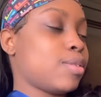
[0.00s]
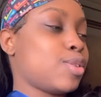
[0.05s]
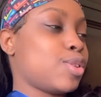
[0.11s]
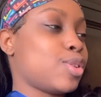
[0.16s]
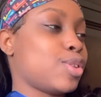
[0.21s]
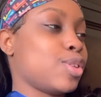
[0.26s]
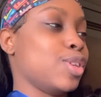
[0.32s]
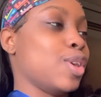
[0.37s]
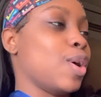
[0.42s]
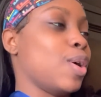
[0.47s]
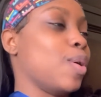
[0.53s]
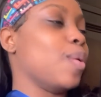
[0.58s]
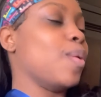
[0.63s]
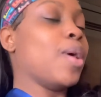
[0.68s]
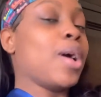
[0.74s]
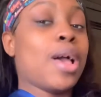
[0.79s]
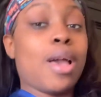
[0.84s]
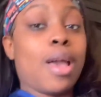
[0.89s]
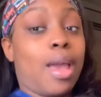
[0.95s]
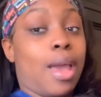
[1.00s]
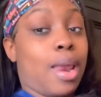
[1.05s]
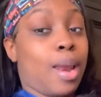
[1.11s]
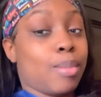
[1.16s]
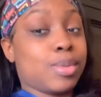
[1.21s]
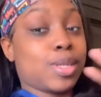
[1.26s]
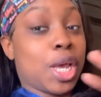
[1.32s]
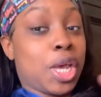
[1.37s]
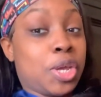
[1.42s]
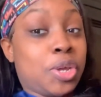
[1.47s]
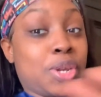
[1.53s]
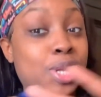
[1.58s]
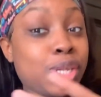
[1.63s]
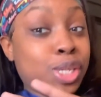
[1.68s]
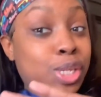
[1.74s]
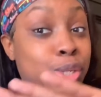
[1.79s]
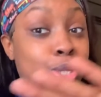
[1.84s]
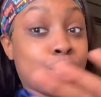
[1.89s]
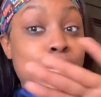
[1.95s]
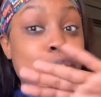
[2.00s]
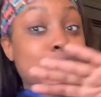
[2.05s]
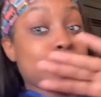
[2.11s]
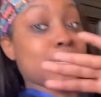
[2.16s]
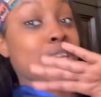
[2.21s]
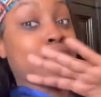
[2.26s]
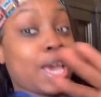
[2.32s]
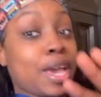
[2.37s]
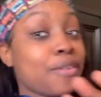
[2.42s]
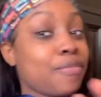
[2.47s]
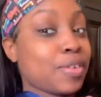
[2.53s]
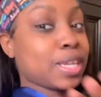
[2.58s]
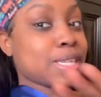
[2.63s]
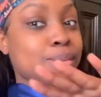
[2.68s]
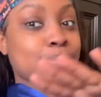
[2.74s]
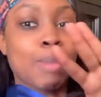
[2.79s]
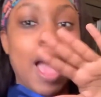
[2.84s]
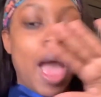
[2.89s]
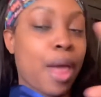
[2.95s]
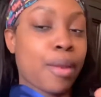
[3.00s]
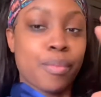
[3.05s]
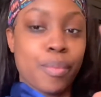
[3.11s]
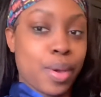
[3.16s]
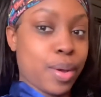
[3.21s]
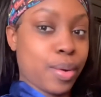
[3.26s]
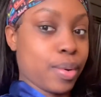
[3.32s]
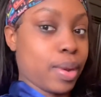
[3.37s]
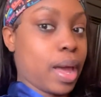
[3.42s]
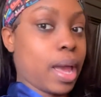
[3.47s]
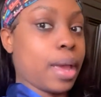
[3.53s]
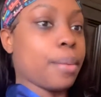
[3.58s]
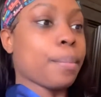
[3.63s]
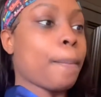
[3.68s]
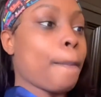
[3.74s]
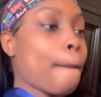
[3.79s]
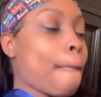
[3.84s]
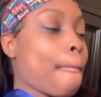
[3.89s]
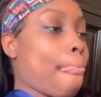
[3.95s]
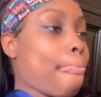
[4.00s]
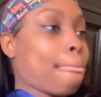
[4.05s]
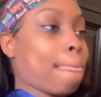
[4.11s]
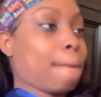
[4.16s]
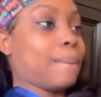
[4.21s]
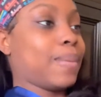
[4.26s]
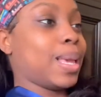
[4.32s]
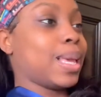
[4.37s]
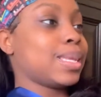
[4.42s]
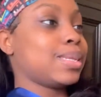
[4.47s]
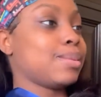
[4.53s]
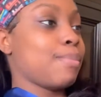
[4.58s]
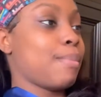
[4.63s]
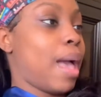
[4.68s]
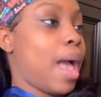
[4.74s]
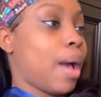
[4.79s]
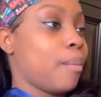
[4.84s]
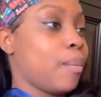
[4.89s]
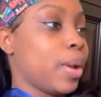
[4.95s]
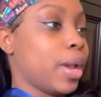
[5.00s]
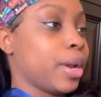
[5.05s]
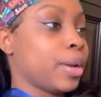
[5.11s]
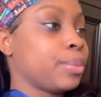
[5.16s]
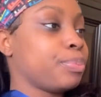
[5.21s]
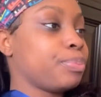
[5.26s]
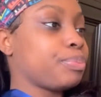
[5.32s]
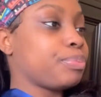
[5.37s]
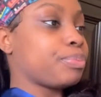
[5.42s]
yo, and I'm telling you, this gift is mad weird. Like, it's mad weird.